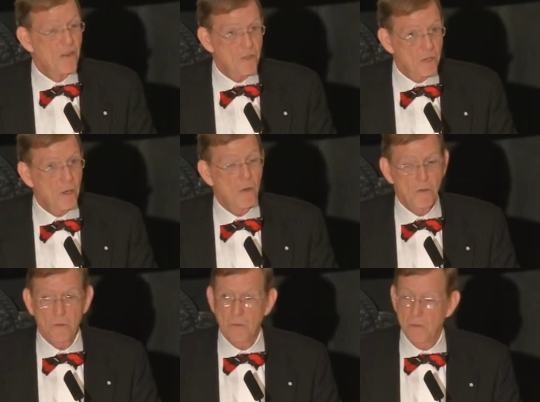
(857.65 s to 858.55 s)
She
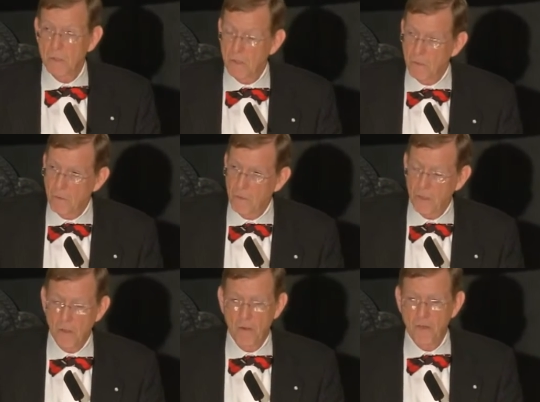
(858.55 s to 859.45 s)
caught what they
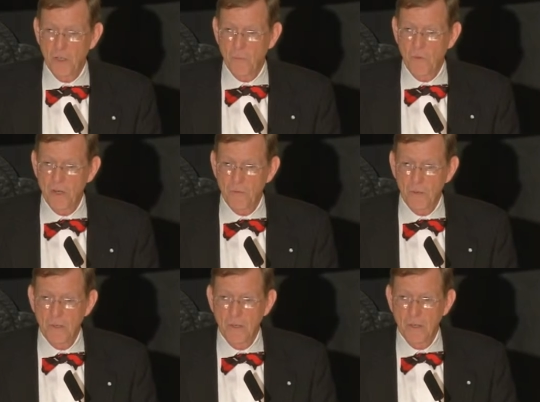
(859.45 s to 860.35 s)
call ship
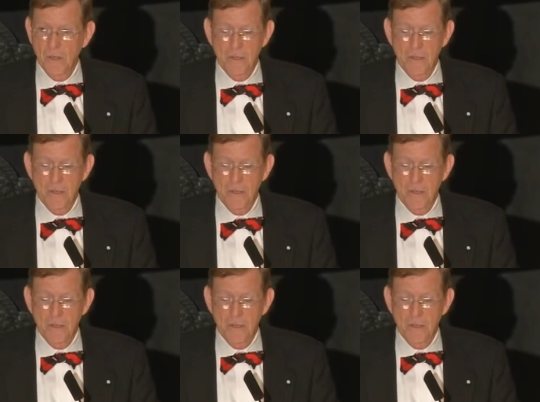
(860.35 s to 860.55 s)
fever,